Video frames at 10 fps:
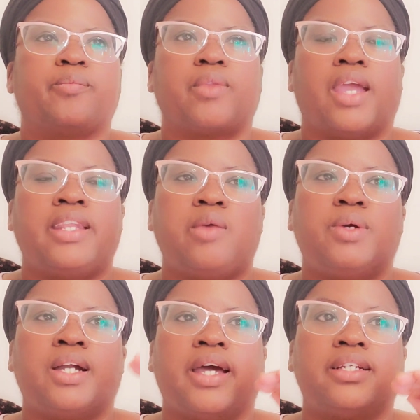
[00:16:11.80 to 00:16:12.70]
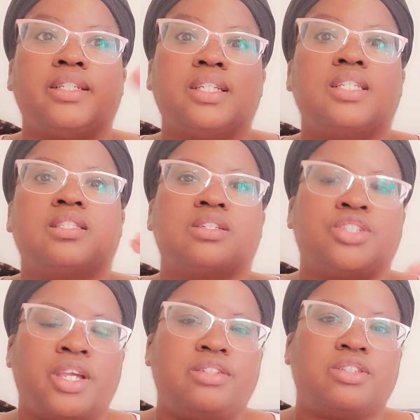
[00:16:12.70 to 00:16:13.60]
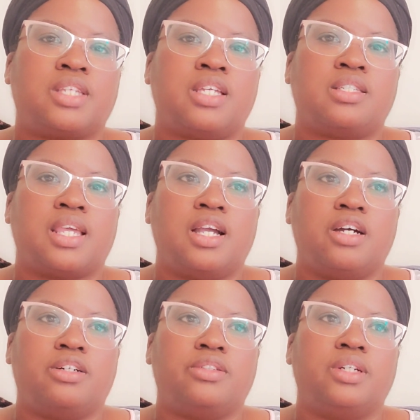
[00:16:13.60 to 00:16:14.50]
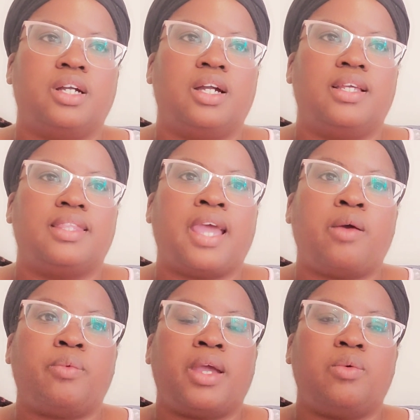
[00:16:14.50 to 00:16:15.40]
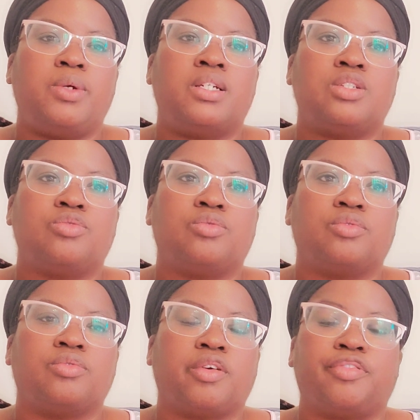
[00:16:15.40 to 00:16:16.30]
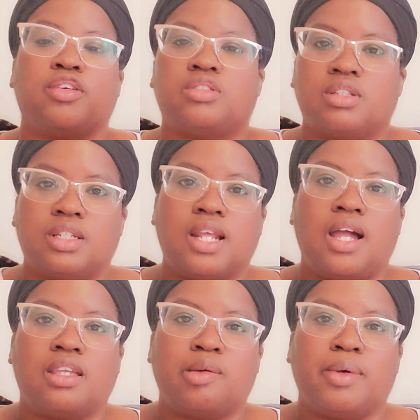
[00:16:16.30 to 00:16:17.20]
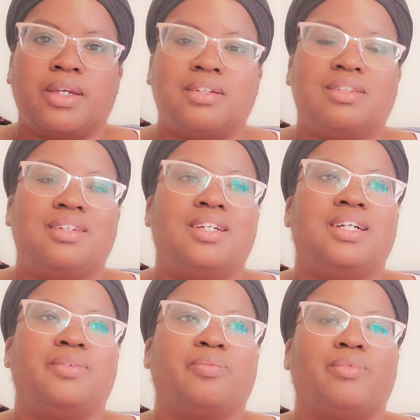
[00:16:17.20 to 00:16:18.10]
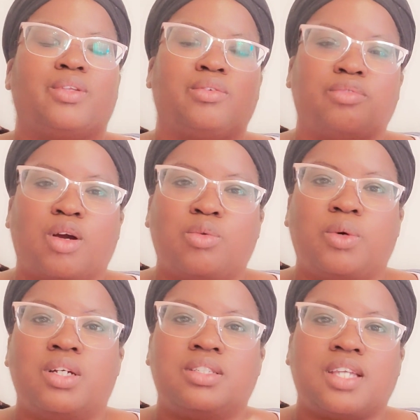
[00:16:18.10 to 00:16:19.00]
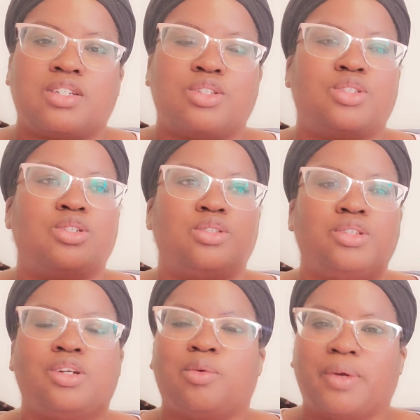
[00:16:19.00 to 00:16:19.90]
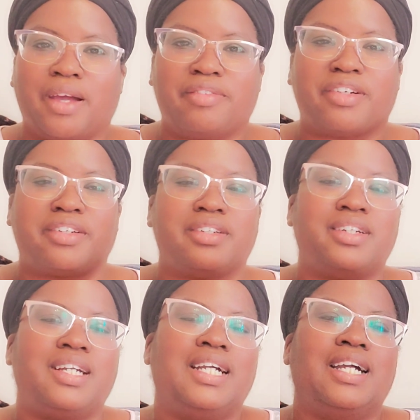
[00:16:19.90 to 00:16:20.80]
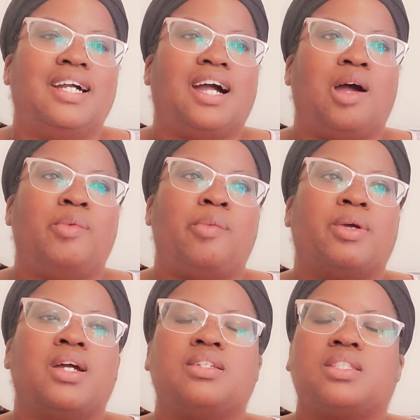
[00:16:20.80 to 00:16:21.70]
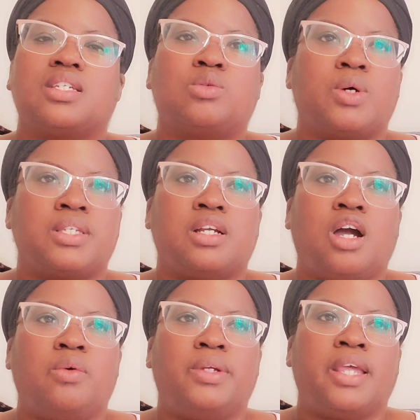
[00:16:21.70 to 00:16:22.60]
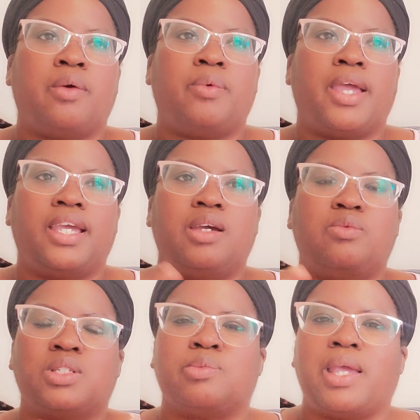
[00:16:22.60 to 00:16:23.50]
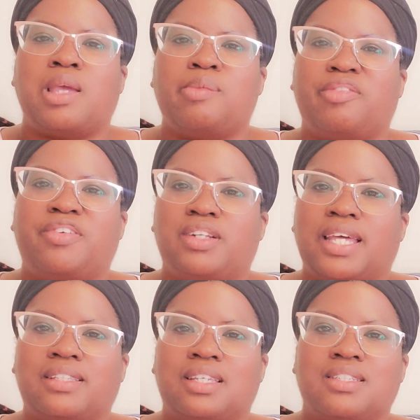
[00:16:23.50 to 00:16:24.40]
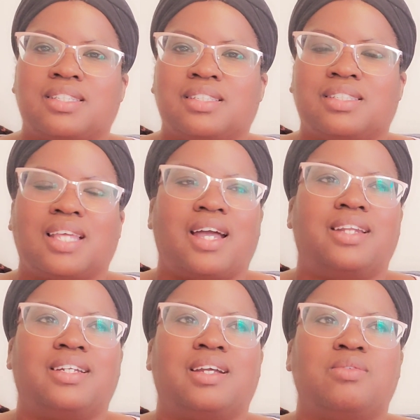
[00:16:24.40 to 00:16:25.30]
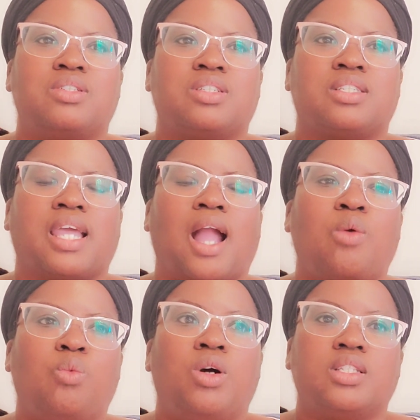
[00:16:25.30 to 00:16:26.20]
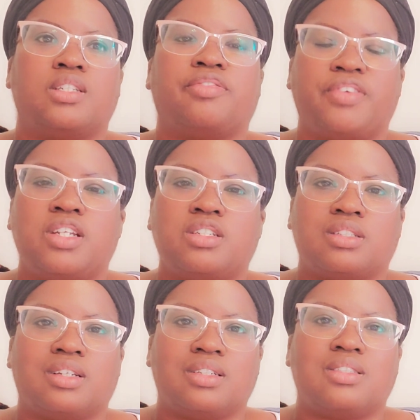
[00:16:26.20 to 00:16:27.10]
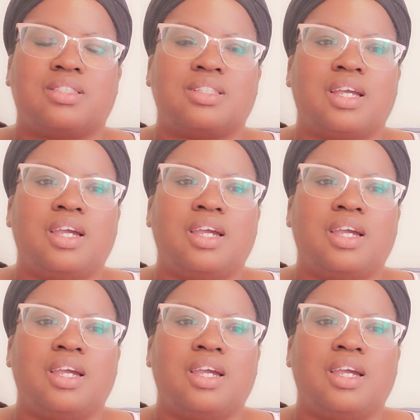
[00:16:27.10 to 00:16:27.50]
and they would kind of list the changes as they go. That way we can refer to the document, row 1, section 2, whatever. And because this wasn't going that way, it was making me feel like this inside. And I was just like, I want to finish this,